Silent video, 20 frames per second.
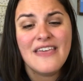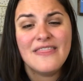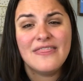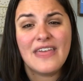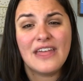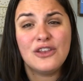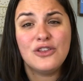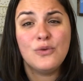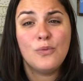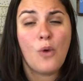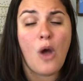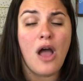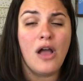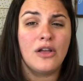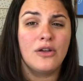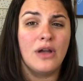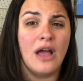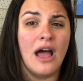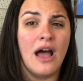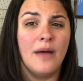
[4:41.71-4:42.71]
Then you
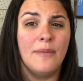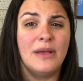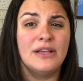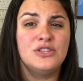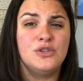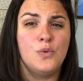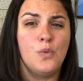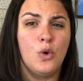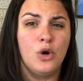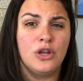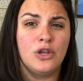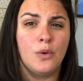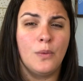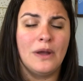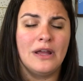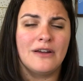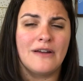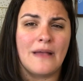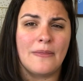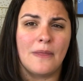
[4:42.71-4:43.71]
walk, as you work your
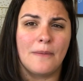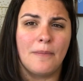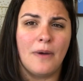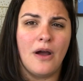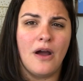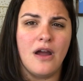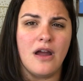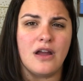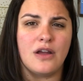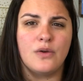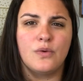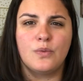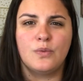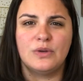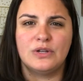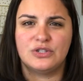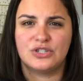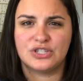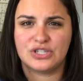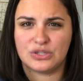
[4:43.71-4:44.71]
way around the park,
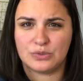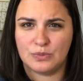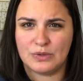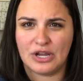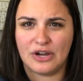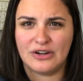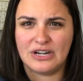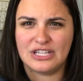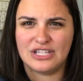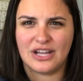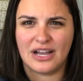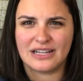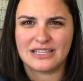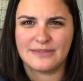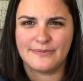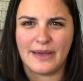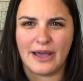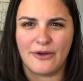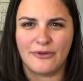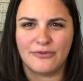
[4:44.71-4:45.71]
we already talked
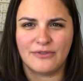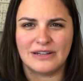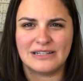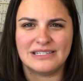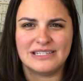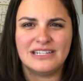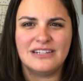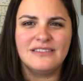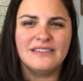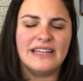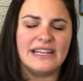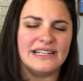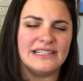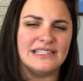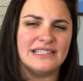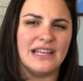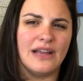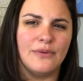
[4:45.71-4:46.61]
about Frontierland.